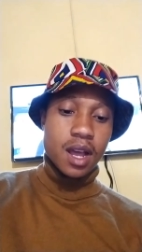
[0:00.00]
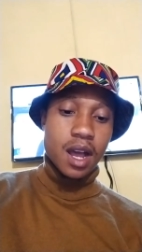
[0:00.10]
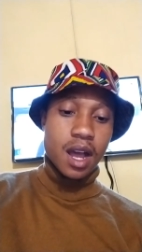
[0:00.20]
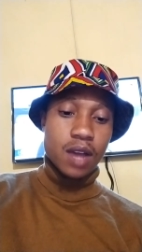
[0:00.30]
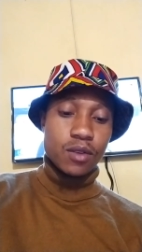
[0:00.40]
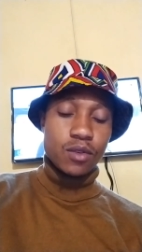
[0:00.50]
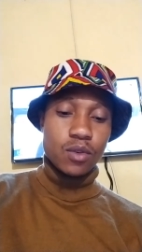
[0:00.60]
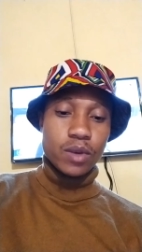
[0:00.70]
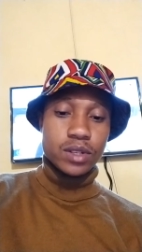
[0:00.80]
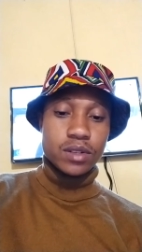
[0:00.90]
I don't know
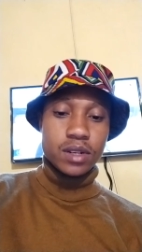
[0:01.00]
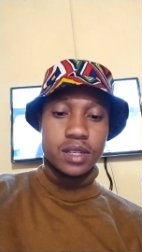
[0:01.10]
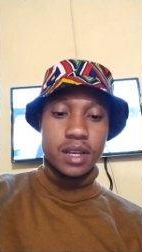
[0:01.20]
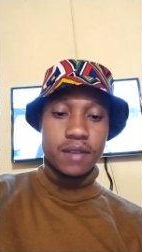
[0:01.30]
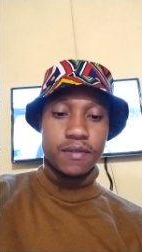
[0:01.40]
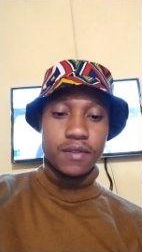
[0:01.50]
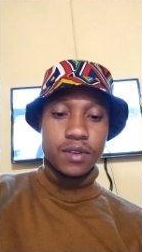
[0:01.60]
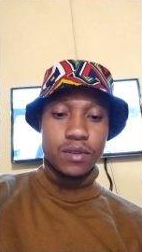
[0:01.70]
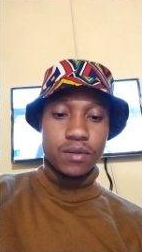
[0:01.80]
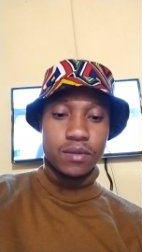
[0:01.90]
what's gonna take for
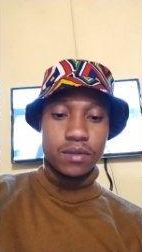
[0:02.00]
you